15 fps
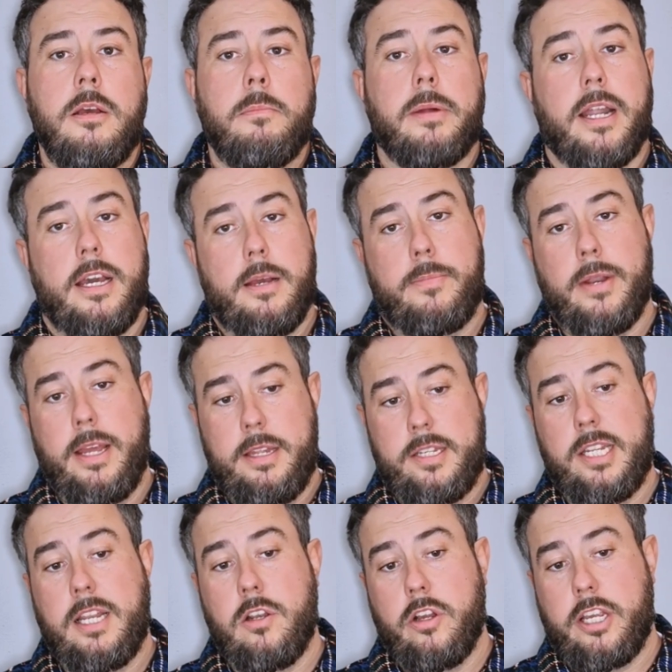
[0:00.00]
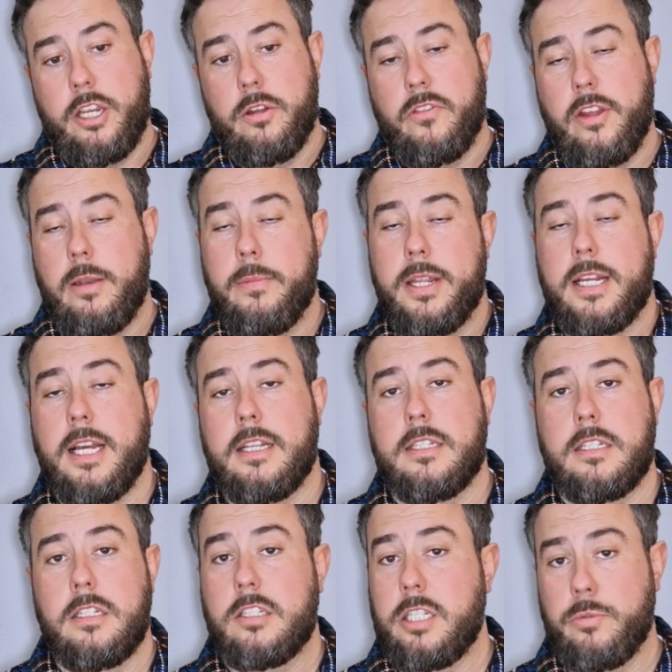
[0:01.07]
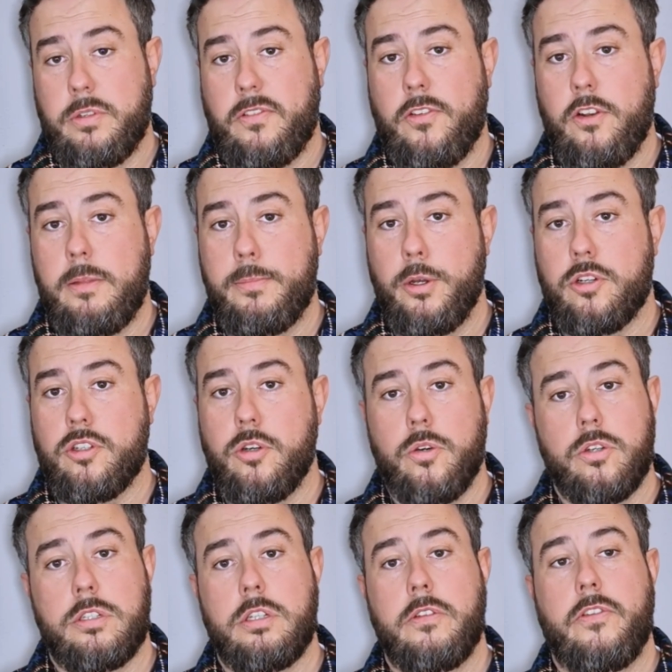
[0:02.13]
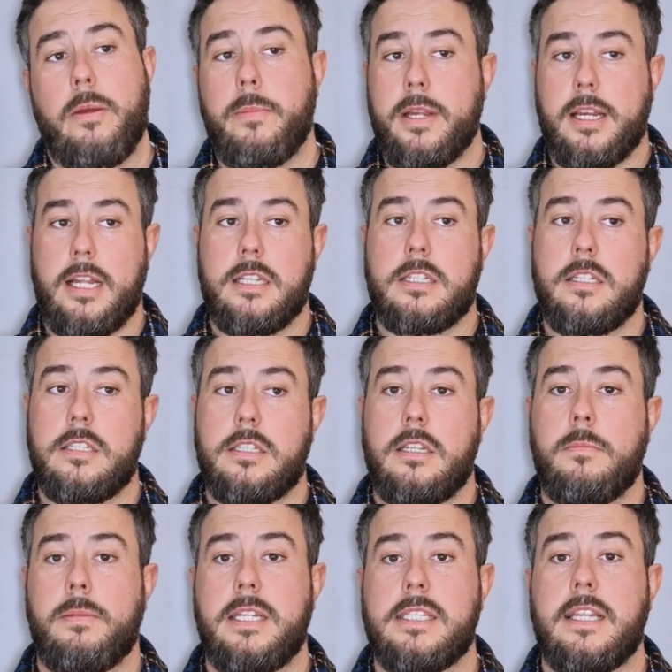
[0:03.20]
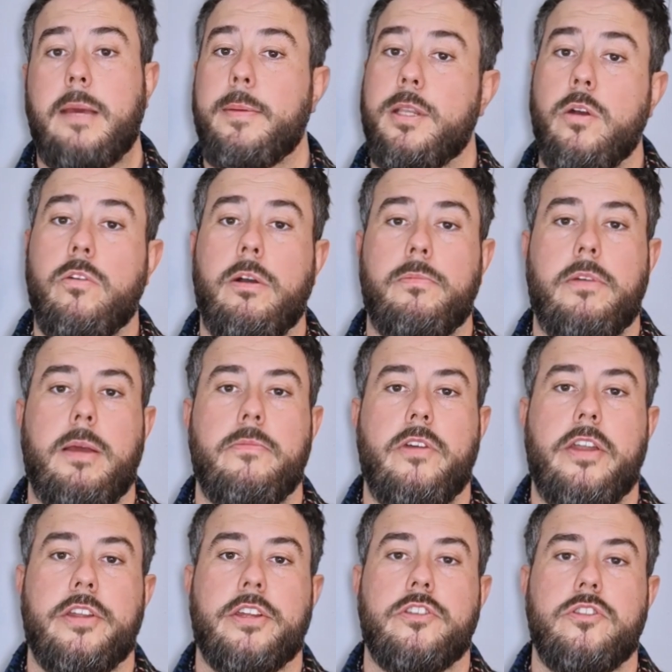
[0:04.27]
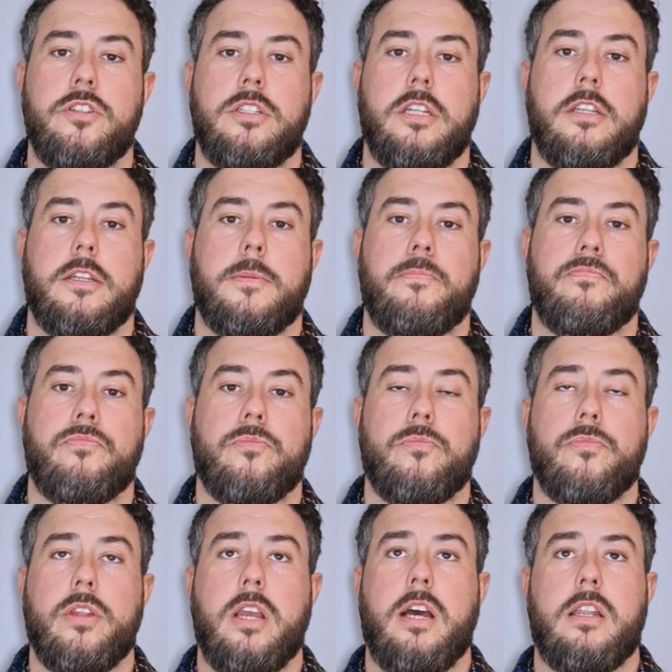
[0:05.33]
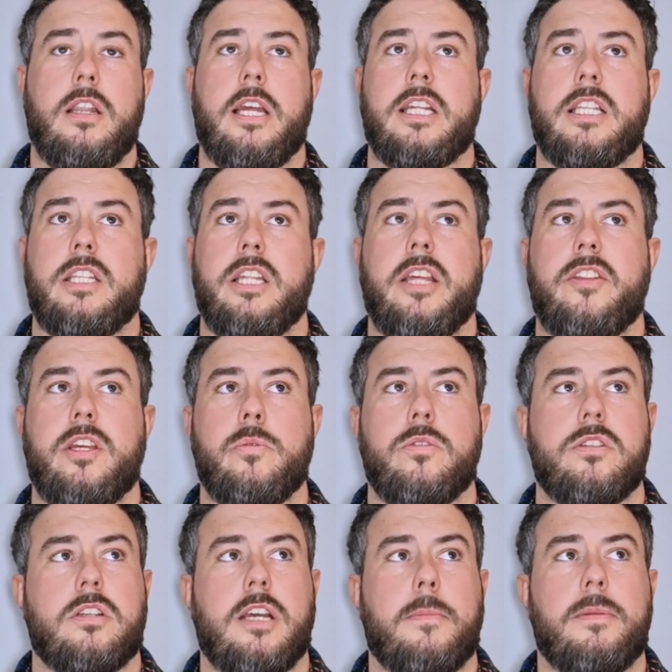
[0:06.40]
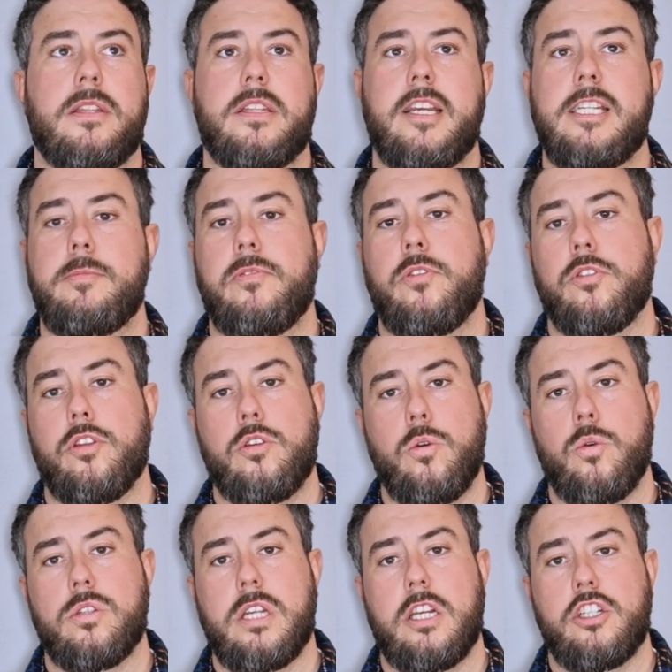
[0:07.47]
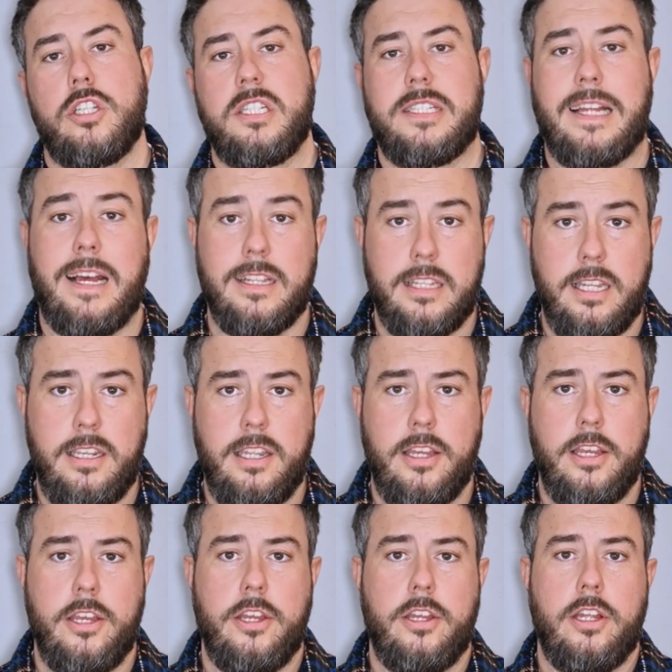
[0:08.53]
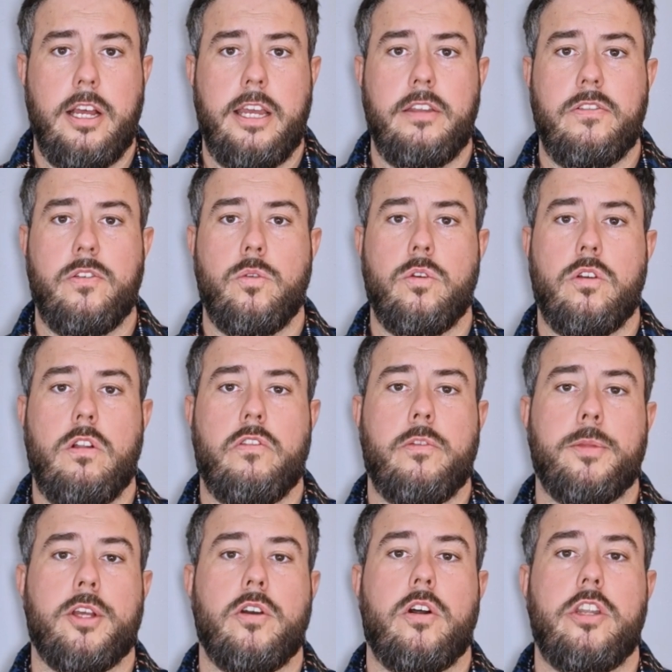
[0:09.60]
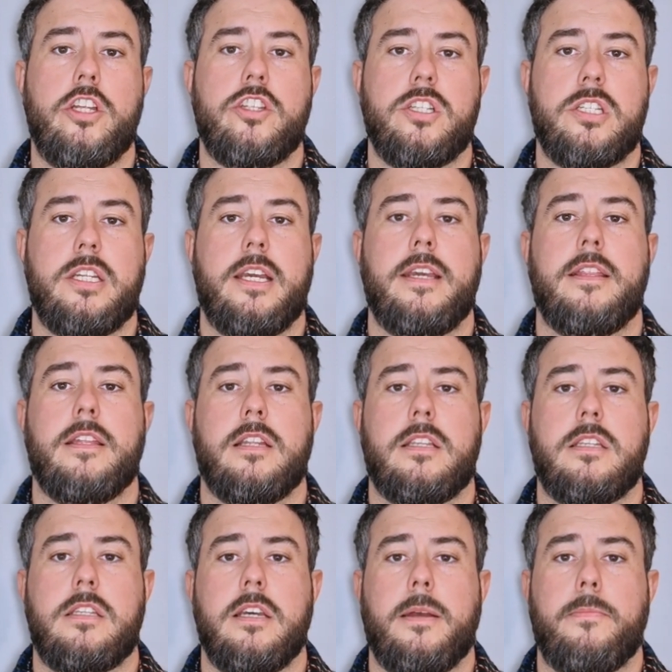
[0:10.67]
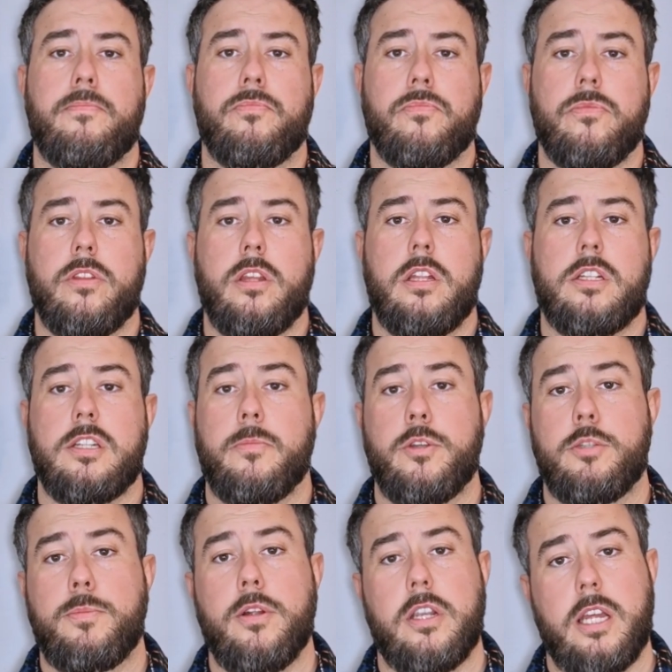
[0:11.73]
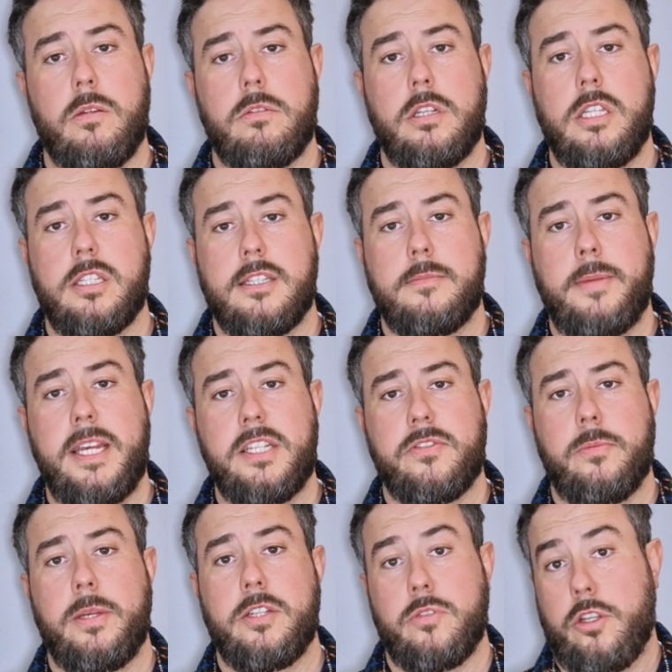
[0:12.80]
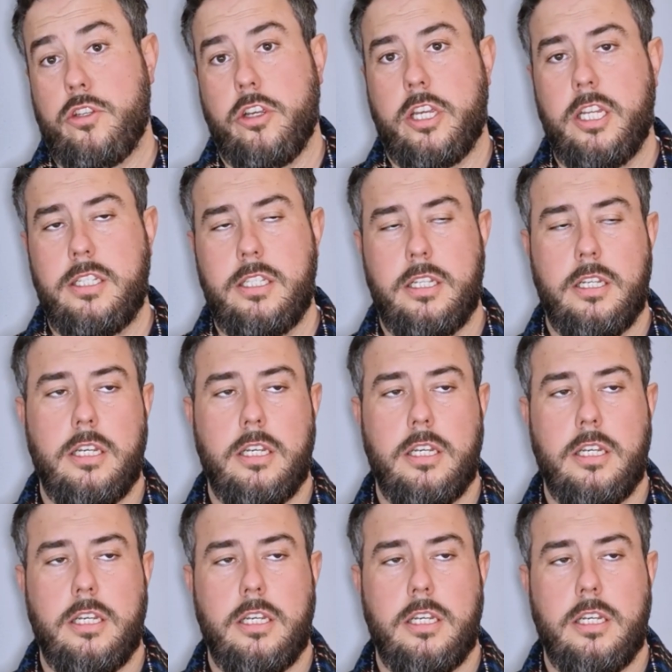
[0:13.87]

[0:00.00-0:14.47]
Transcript: But I said, look, you know, if anybody cancels, because it was a fully booked course, if anybody cancels, please let me know. I'm very interested. And I think it was a couple of days before the course actually started, I had a phone call from the college to say that someone's pulled out and there's a space for me. So I took it.